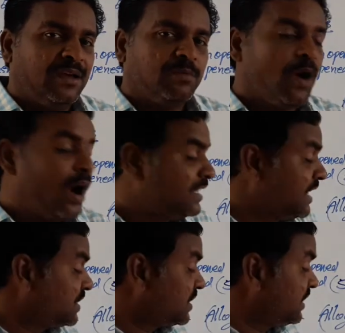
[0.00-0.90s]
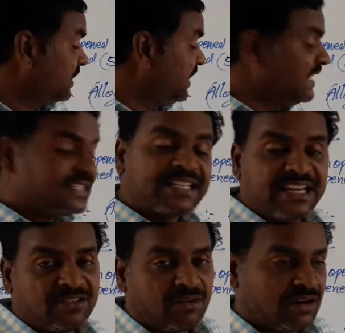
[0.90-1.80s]
Pollination
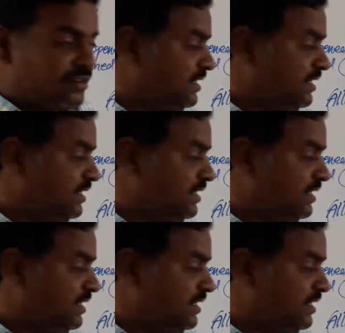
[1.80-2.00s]
inside the water,